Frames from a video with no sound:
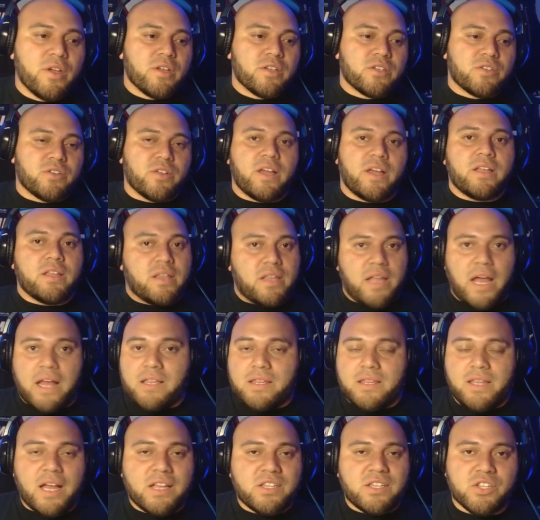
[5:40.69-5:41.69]
So
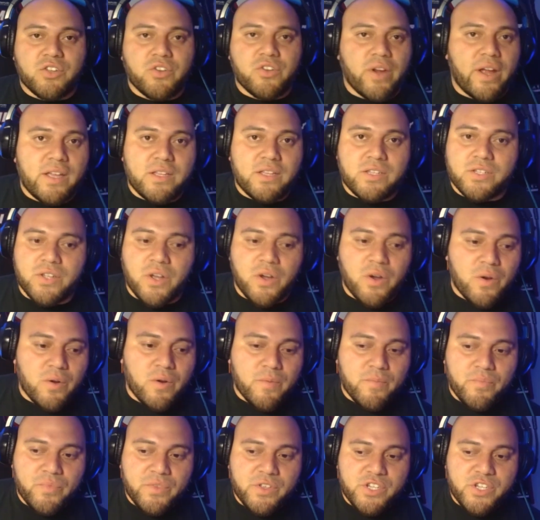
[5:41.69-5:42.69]
that's great.
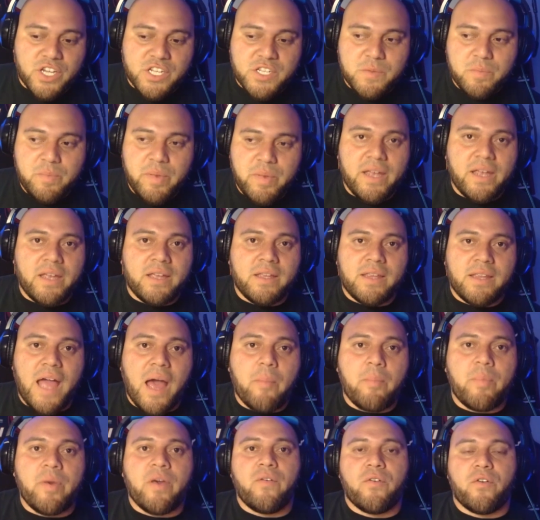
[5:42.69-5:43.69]
So just being
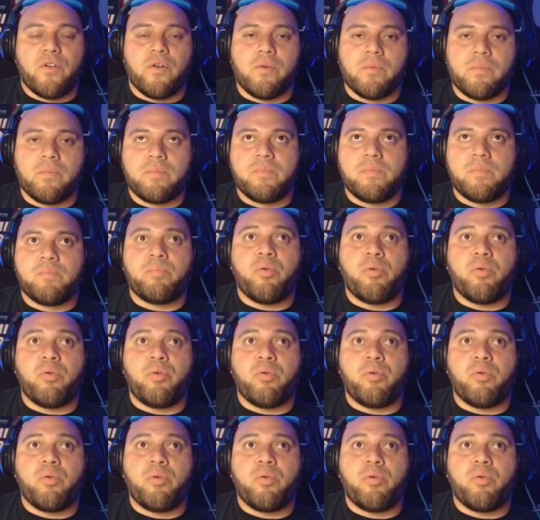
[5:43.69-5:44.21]
that pivotal